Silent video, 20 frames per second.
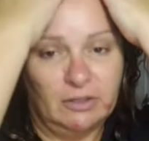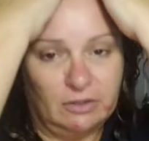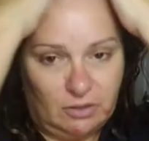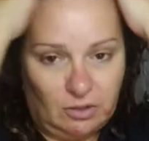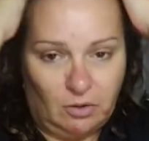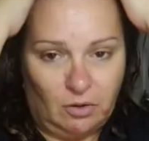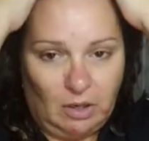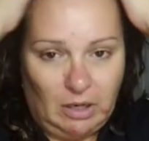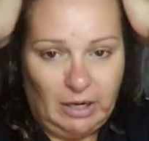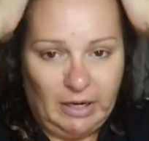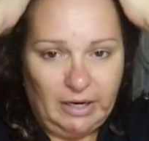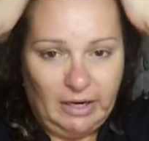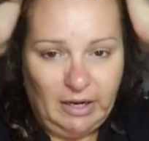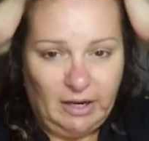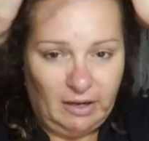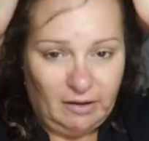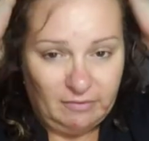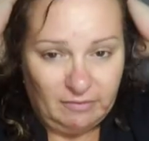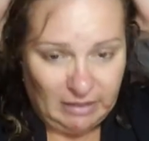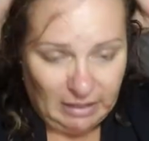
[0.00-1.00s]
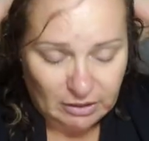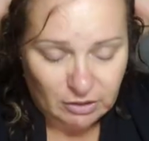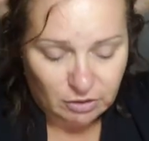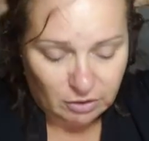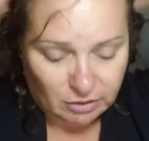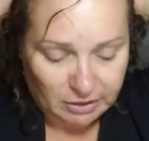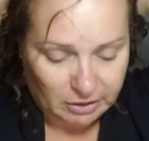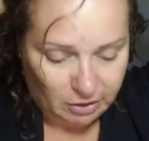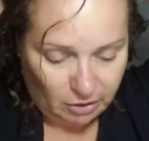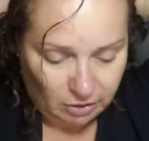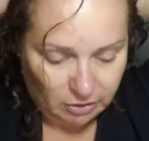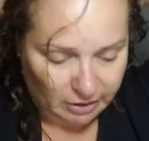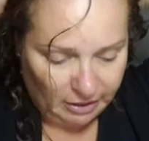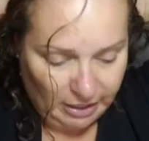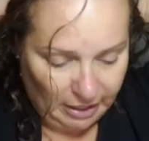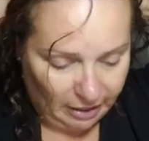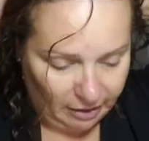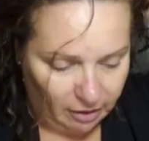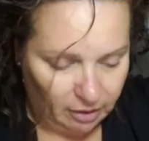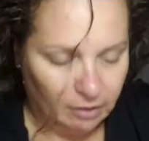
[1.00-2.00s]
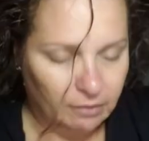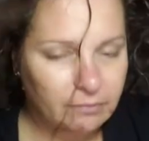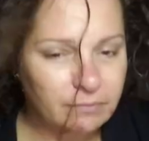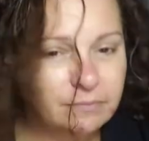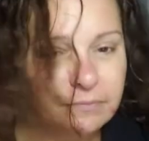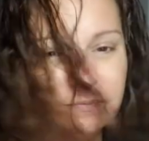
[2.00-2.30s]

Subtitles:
So I have naturally curly hair,